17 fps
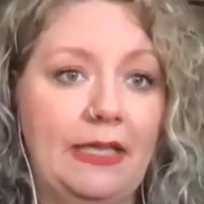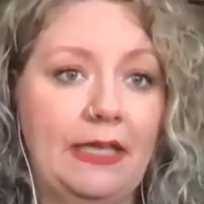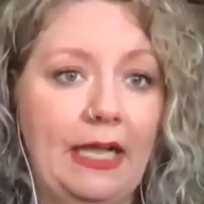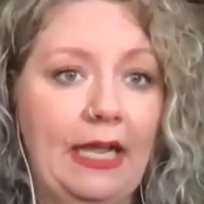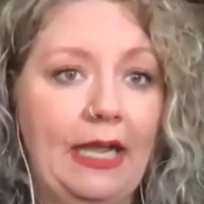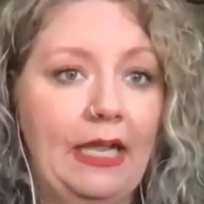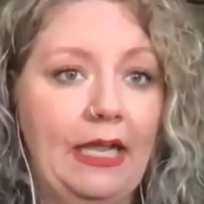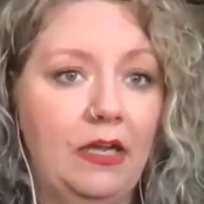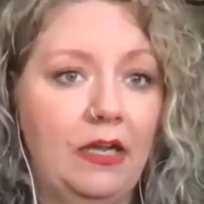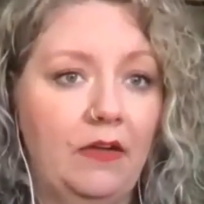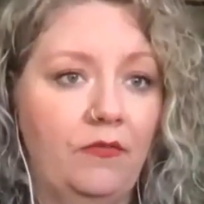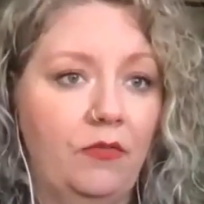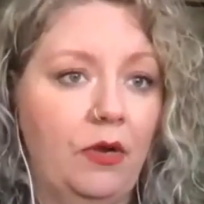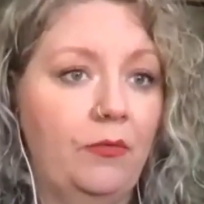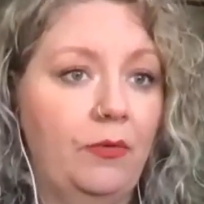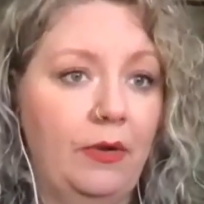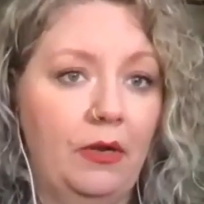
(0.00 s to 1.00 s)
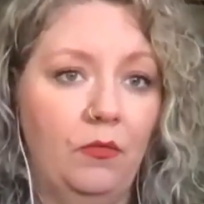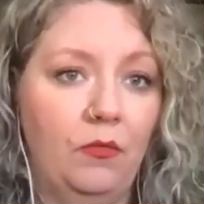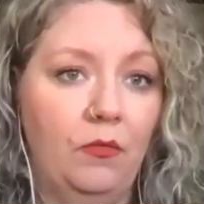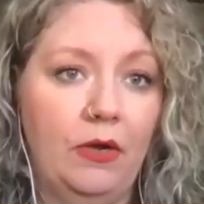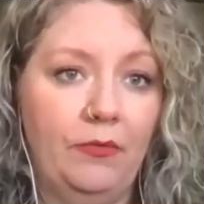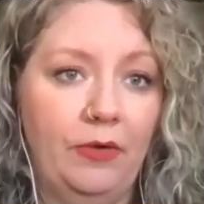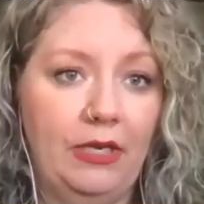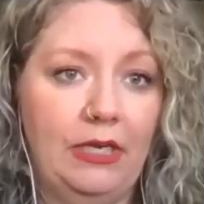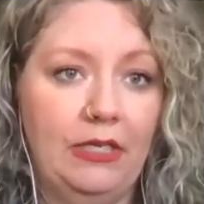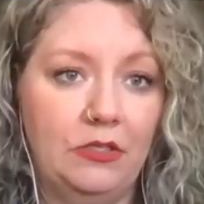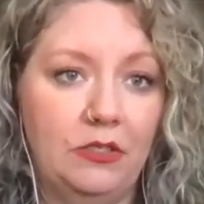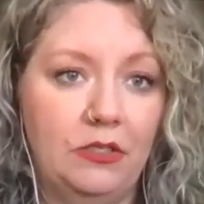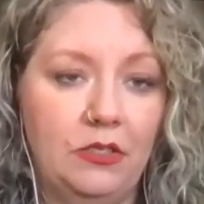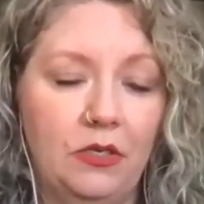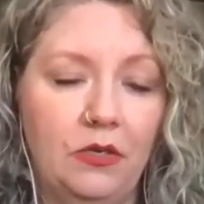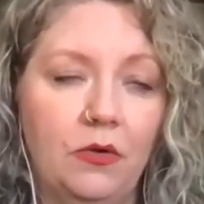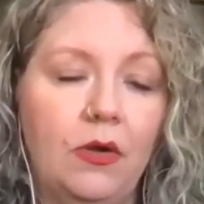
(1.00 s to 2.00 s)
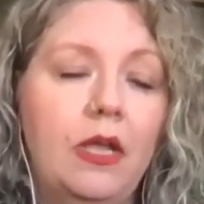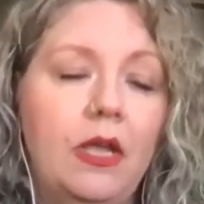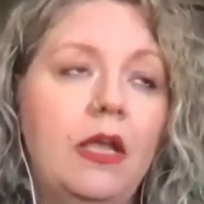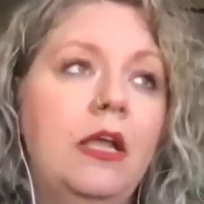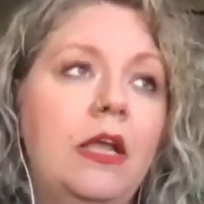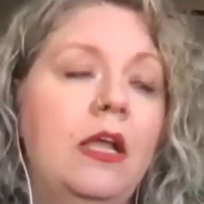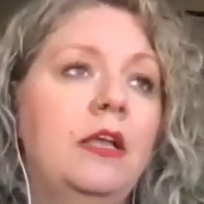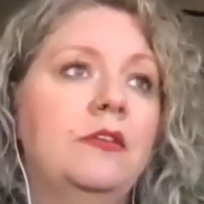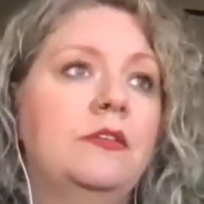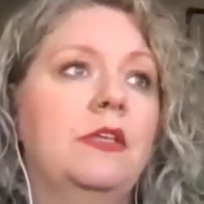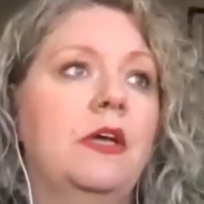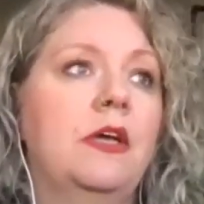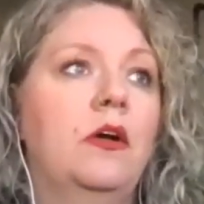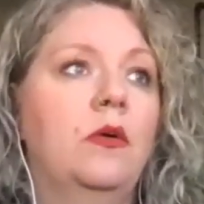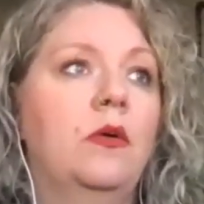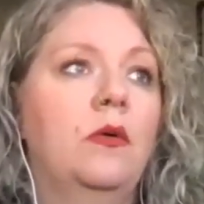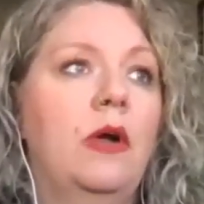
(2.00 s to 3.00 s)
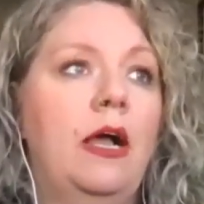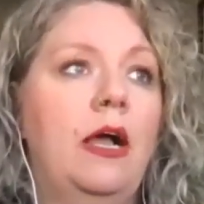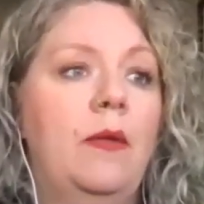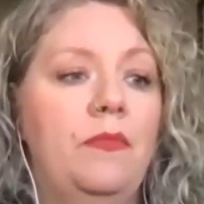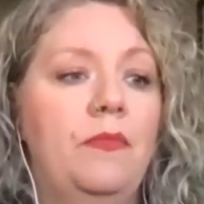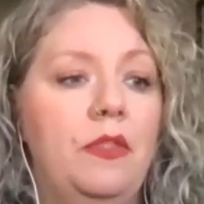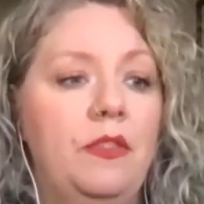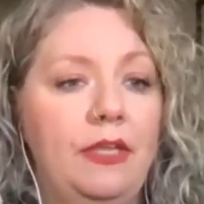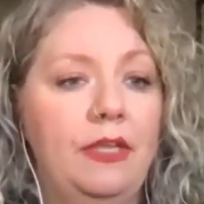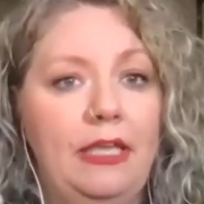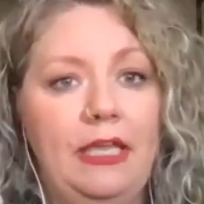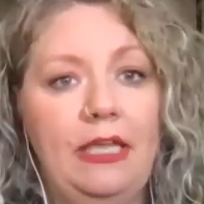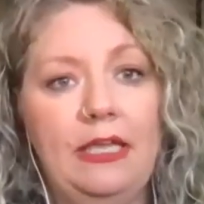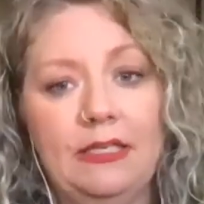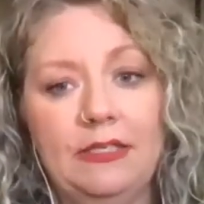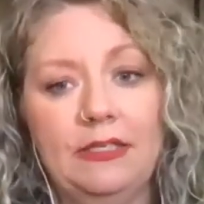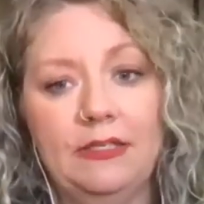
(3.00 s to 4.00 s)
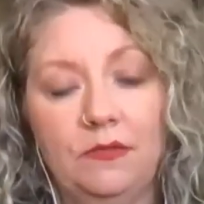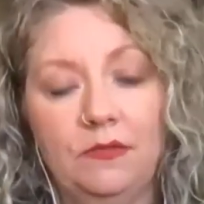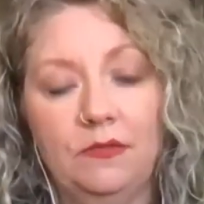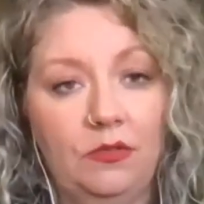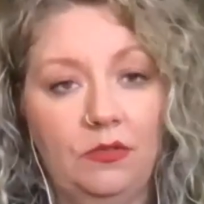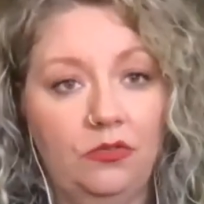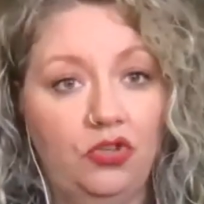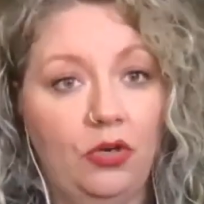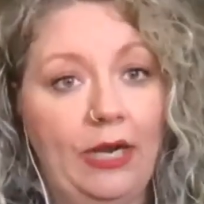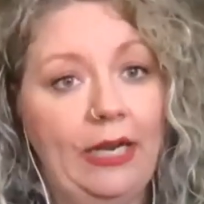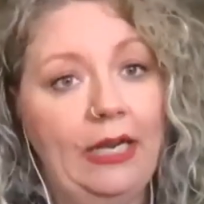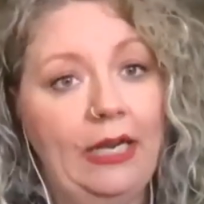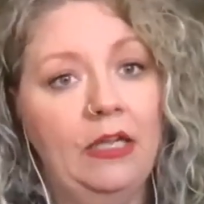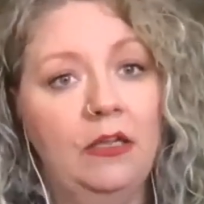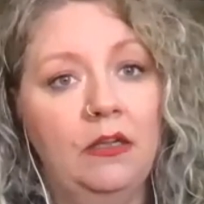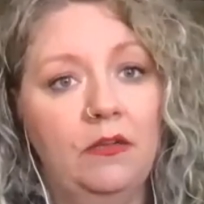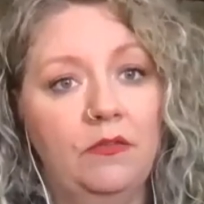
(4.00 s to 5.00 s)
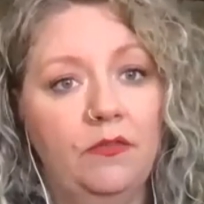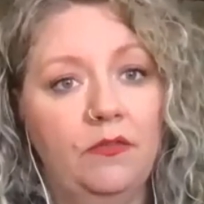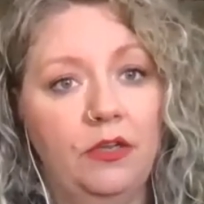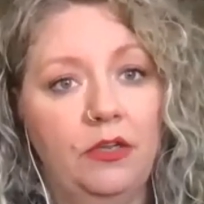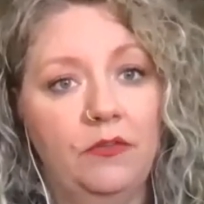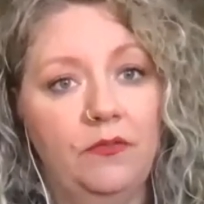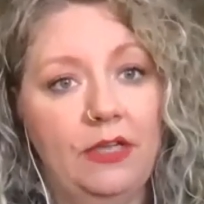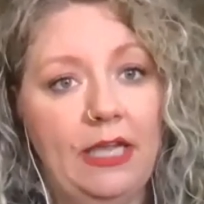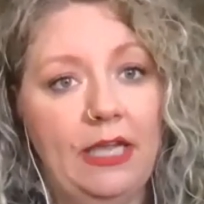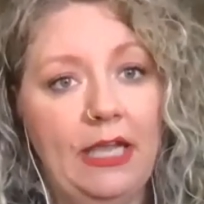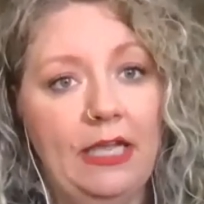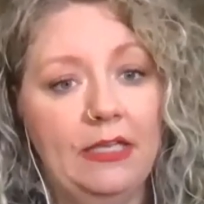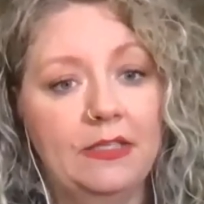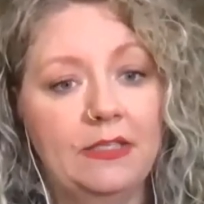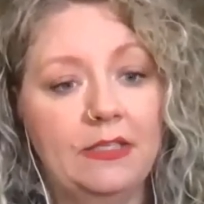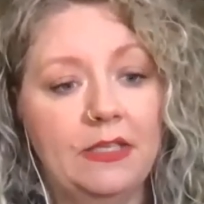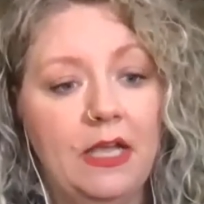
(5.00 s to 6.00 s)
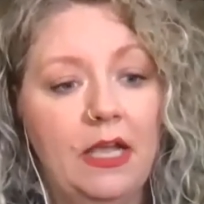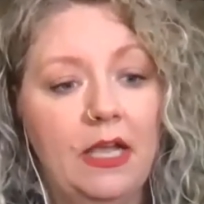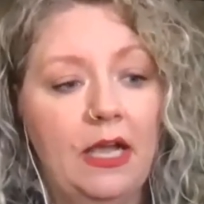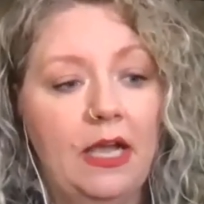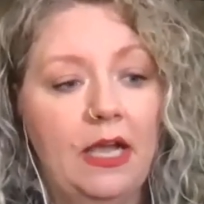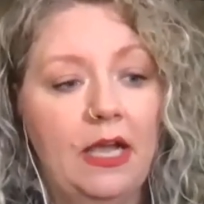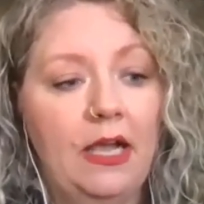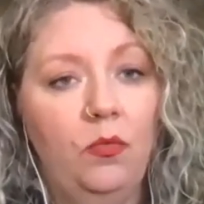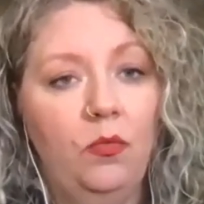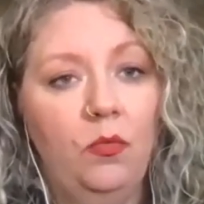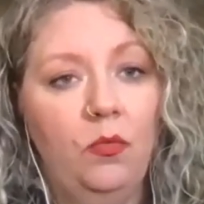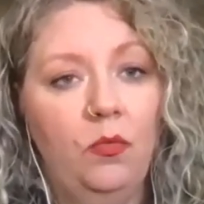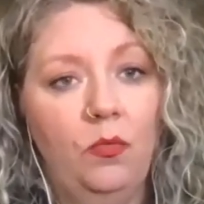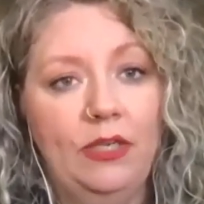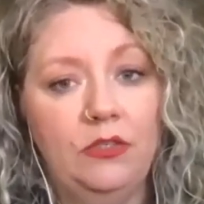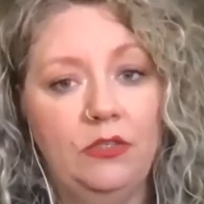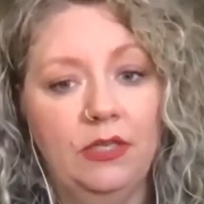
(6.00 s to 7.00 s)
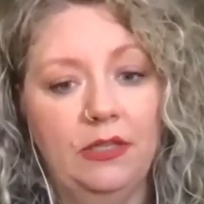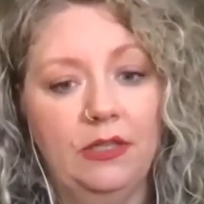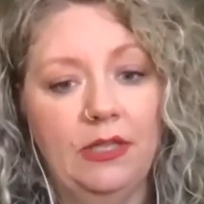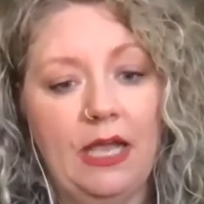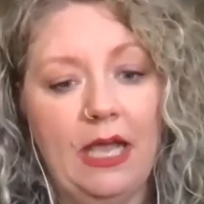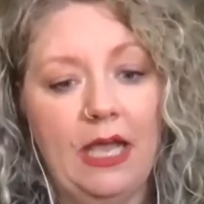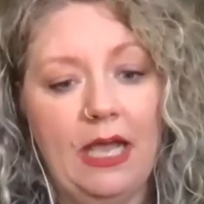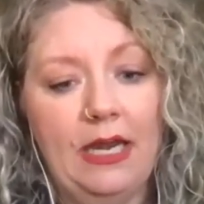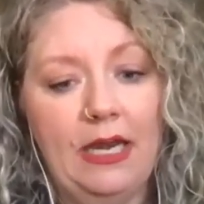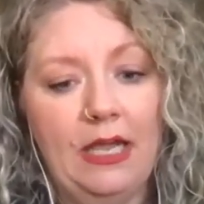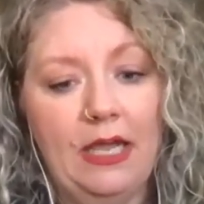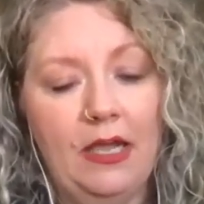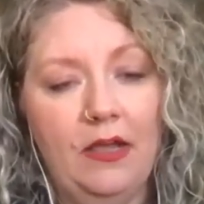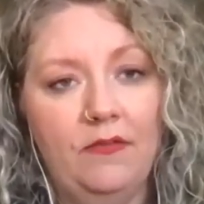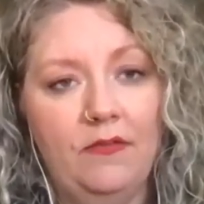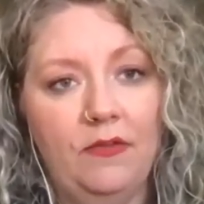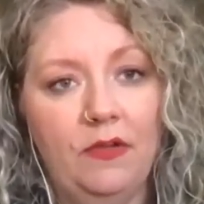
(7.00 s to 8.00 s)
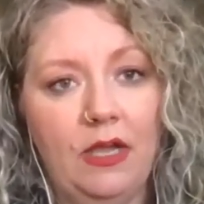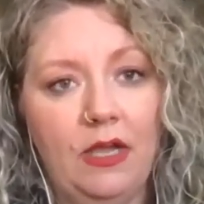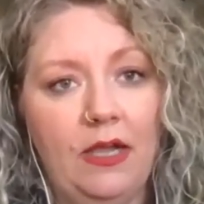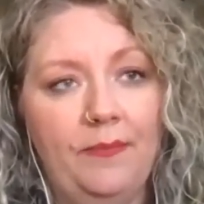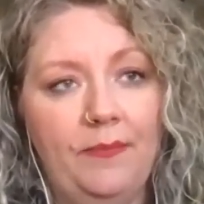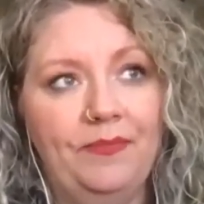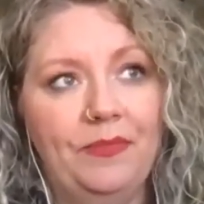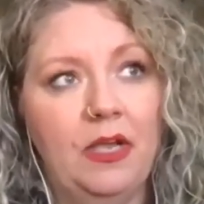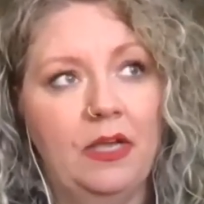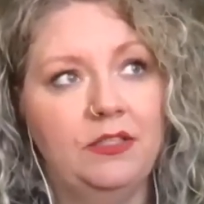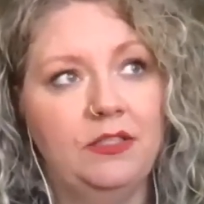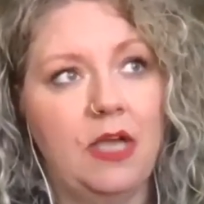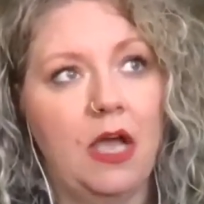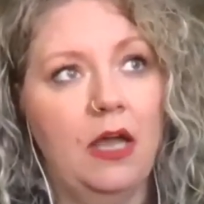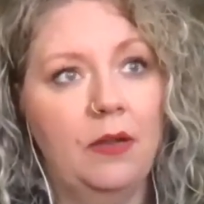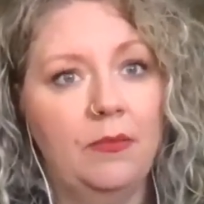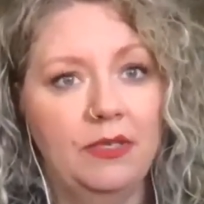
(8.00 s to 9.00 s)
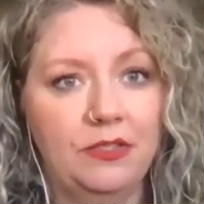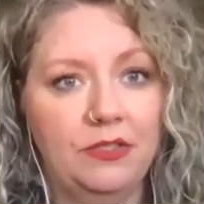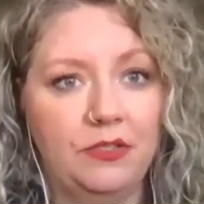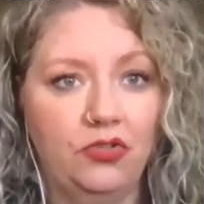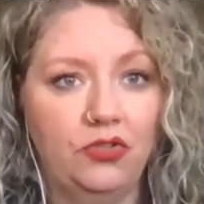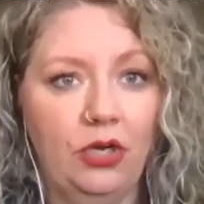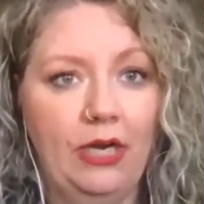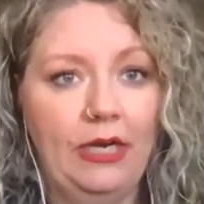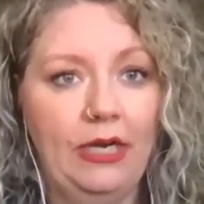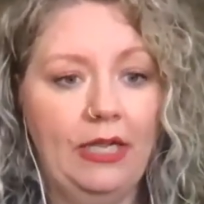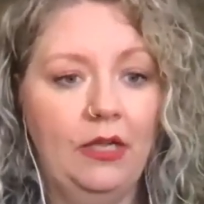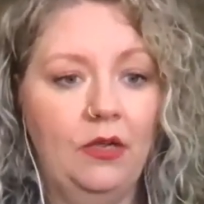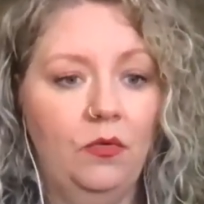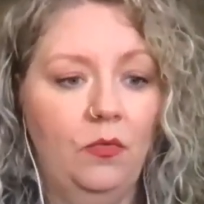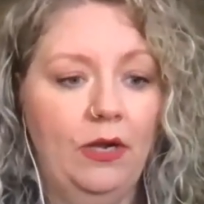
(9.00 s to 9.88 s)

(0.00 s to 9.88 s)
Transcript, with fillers: side of what we need to do. So the key is training for your VAs. We do a lot of autonomous training